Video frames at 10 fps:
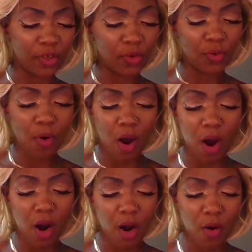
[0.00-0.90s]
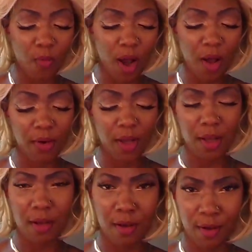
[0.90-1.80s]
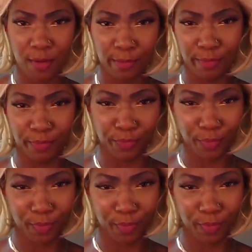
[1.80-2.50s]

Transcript: You are welcome